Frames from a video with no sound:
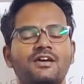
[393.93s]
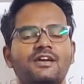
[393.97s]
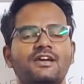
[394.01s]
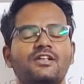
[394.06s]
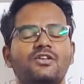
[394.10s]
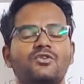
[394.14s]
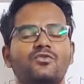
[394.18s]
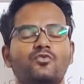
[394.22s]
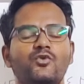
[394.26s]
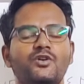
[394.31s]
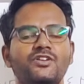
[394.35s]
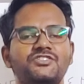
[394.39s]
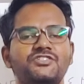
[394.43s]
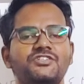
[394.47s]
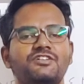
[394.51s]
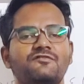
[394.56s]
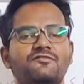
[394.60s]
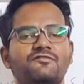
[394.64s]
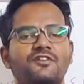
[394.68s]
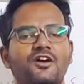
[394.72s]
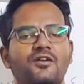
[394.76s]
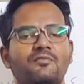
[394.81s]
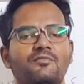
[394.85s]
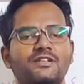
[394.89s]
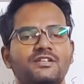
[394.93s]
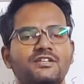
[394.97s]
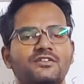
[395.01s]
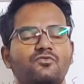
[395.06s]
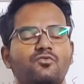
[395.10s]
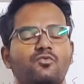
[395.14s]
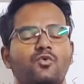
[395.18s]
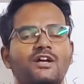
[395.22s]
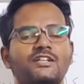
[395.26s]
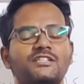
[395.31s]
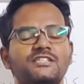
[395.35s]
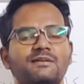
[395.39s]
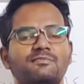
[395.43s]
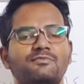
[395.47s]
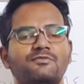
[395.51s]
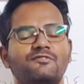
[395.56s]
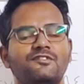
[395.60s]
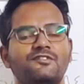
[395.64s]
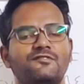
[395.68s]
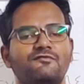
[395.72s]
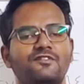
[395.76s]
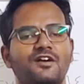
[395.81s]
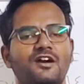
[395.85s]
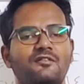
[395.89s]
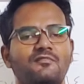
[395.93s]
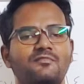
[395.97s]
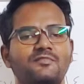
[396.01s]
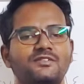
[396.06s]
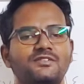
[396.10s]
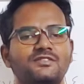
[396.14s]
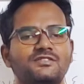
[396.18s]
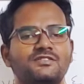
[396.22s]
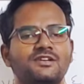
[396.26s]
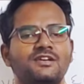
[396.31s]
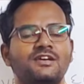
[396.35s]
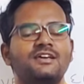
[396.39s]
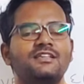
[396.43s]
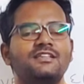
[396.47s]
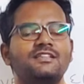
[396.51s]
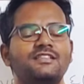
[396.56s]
in which environment, in what type of environment